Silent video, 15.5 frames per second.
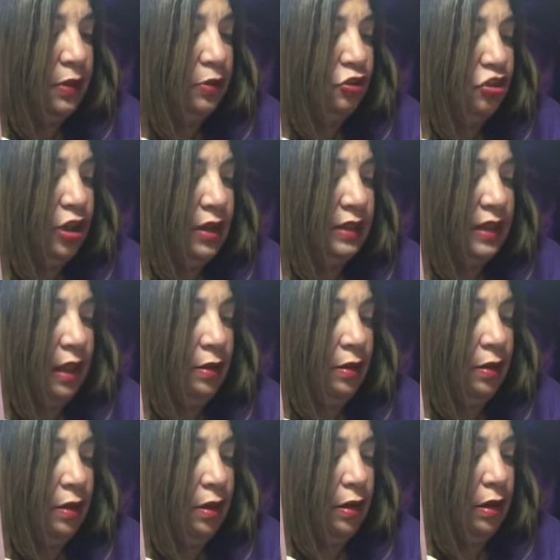shines
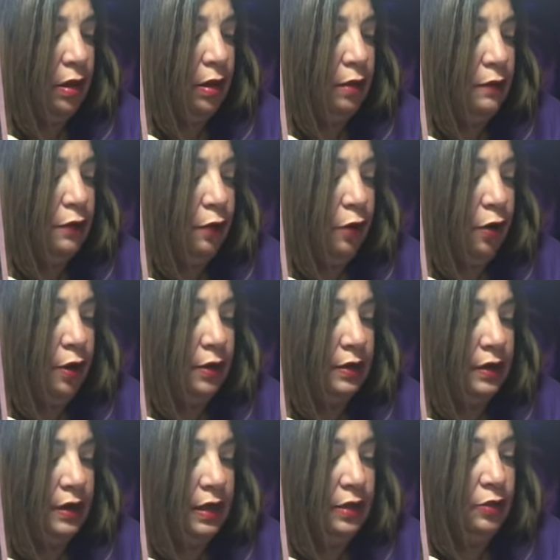out of your
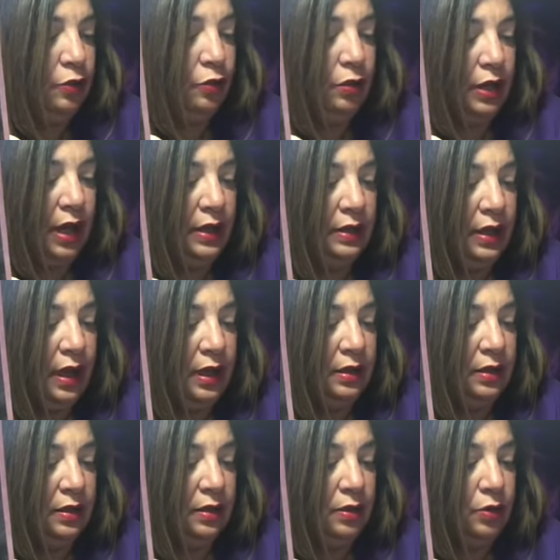heart. In your light
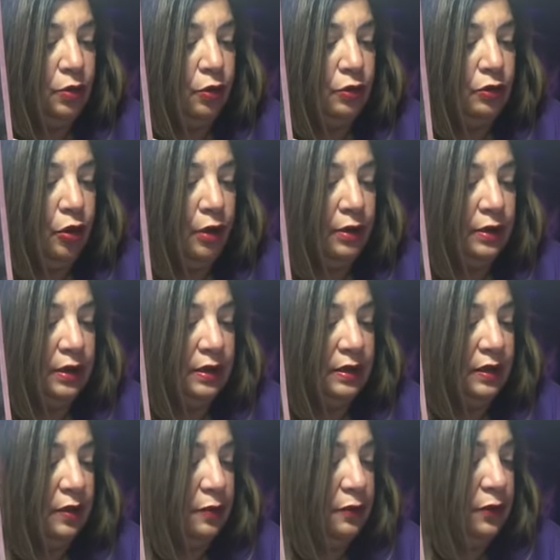and your
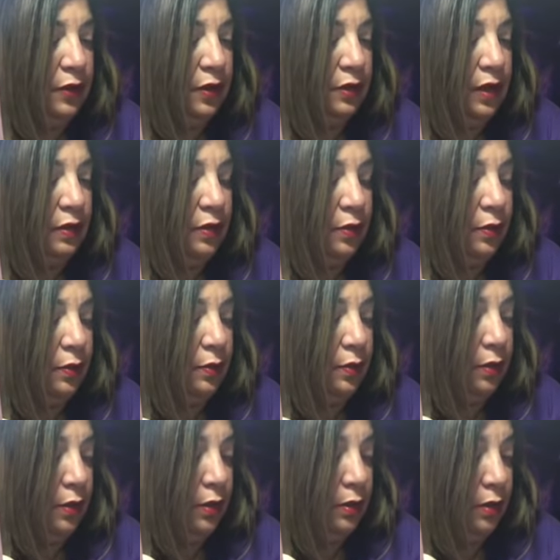darkness, feel the the,
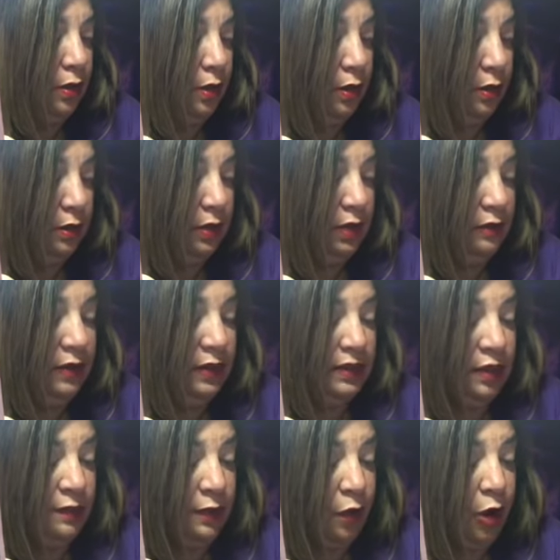the
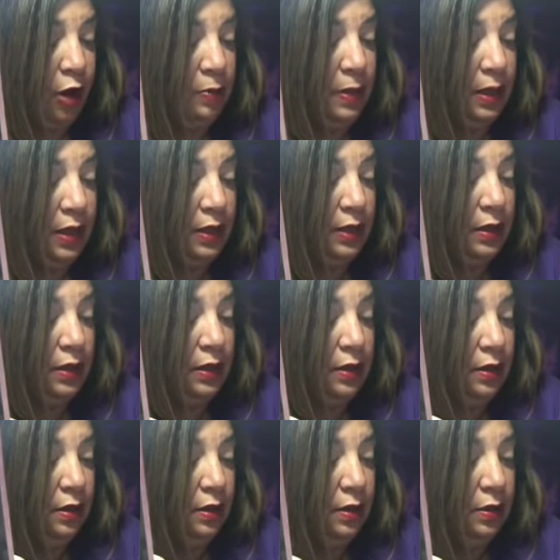divas of karmic.
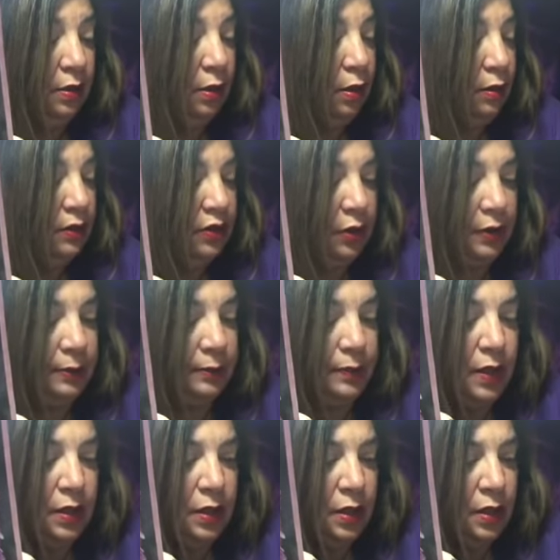Oh, sorry.
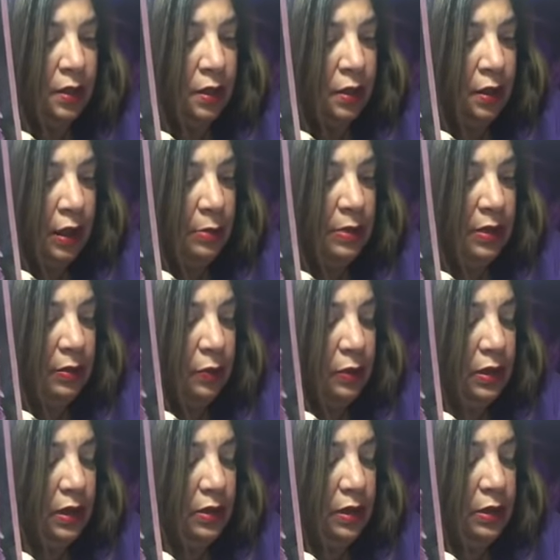Let me
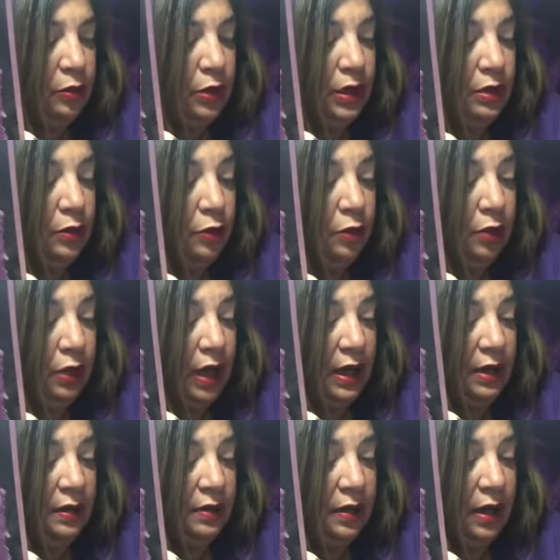in, in your in your
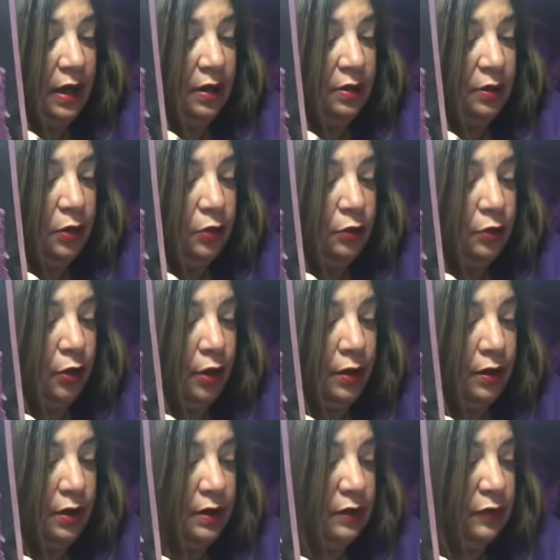light and your
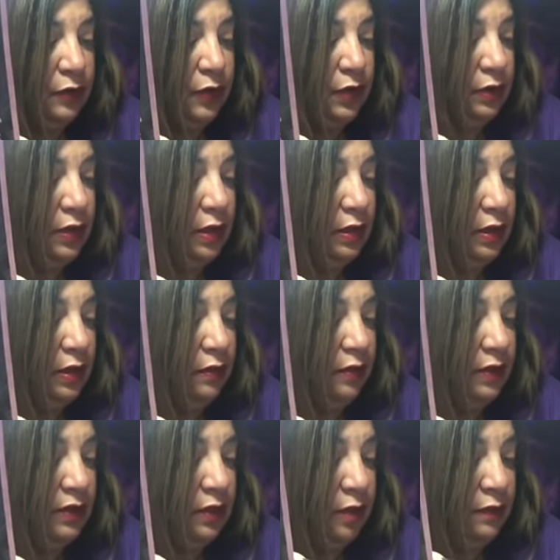darkness, feel the
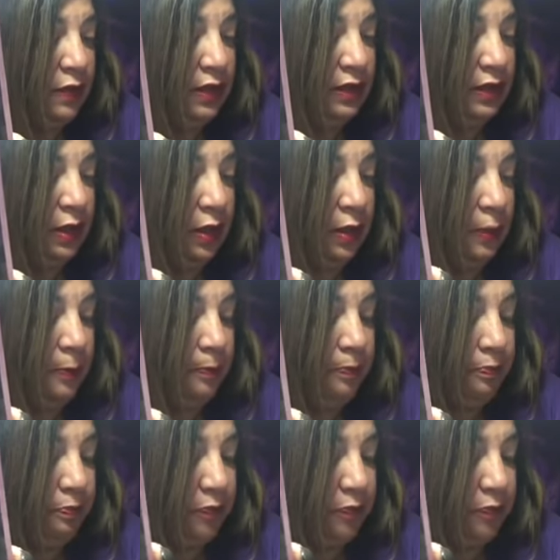divas of this um,